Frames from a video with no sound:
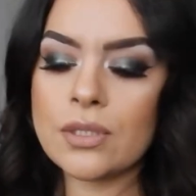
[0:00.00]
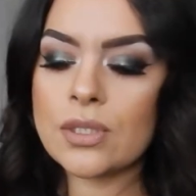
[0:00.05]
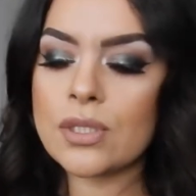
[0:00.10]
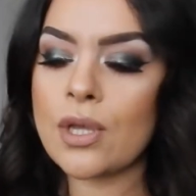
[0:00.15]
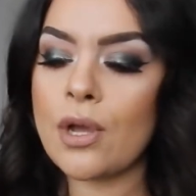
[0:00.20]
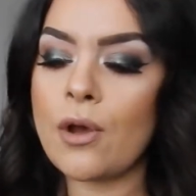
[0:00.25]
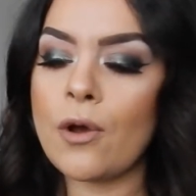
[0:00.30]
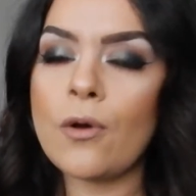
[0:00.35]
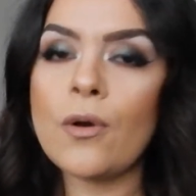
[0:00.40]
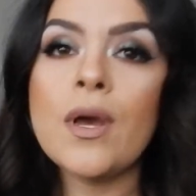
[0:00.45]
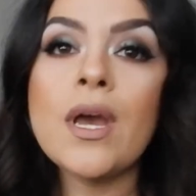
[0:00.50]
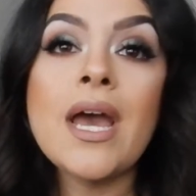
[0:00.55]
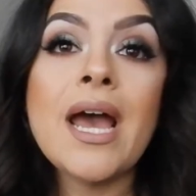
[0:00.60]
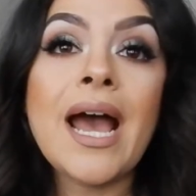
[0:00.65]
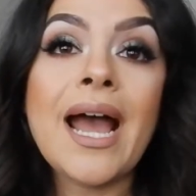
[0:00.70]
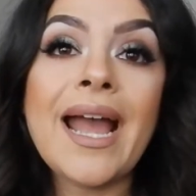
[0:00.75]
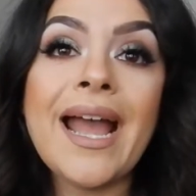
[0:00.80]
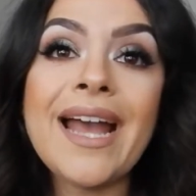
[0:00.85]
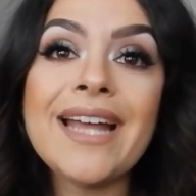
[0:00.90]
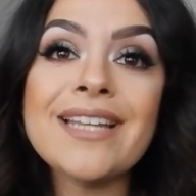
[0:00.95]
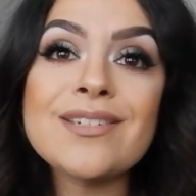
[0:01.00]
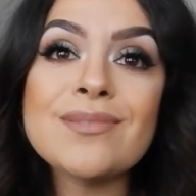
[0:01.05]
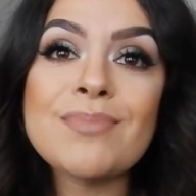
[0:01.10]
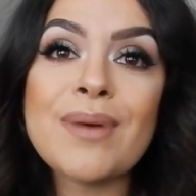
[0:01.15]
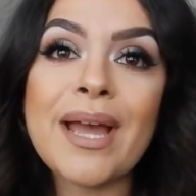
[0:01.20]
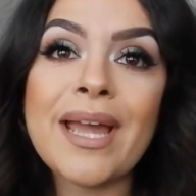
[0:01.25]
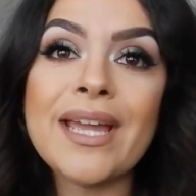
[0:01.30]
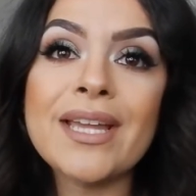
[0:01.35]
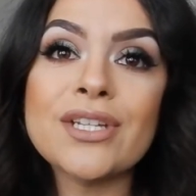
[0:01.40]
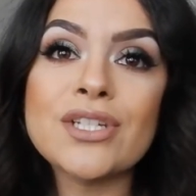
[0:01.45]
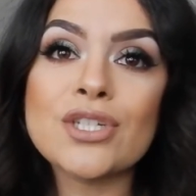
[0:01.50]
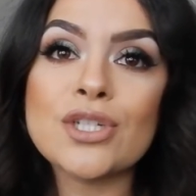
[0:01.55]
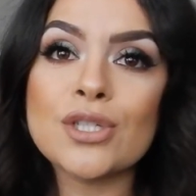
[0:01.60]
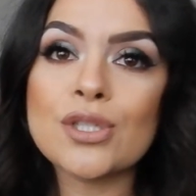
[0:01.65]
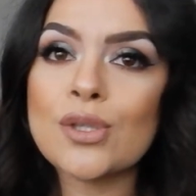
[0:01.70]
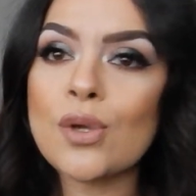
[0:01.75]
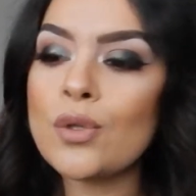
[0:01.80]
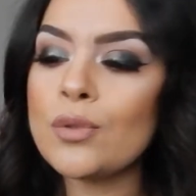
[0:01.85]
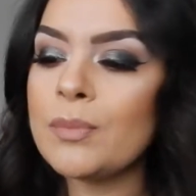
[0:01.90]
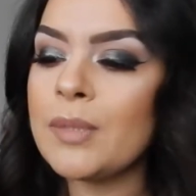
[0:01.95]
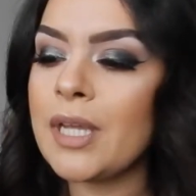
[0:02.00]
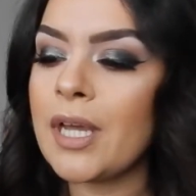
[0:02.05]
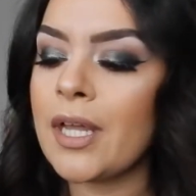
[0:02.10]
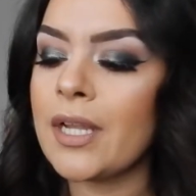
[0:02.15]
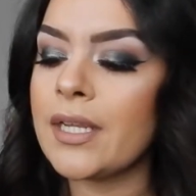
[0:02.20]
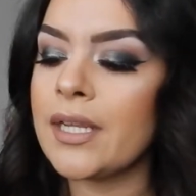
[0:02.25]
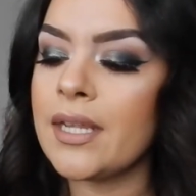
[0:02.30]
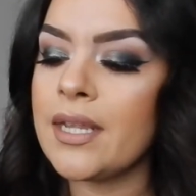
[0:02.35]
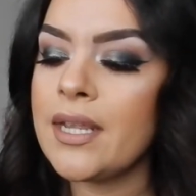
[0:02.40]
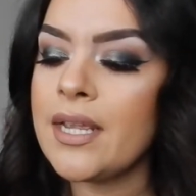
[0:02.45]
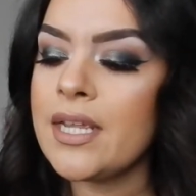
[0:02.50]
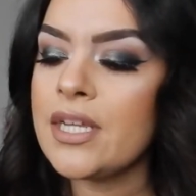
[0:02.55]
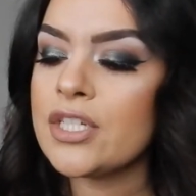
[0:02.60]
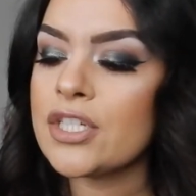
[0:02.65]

So I had to buy it. She sold me on it.